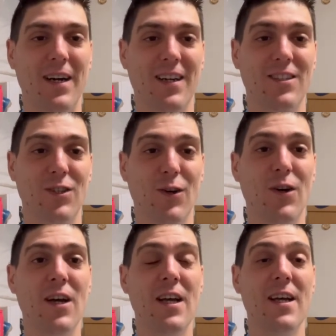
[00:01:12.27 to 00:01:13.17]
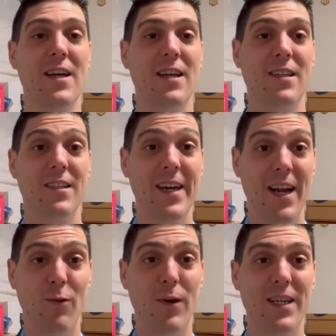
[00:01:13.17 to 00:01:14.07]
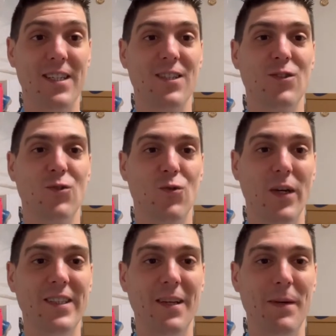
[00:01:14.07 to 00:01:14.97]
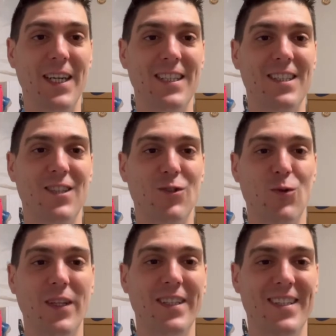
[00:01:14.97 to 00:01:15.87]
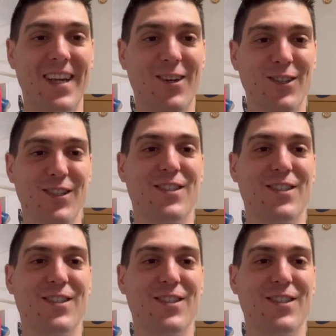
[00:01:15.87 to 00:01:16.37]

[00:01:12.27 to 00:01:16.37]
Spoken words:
So 3 hours, 20 minutes, 20 seconds.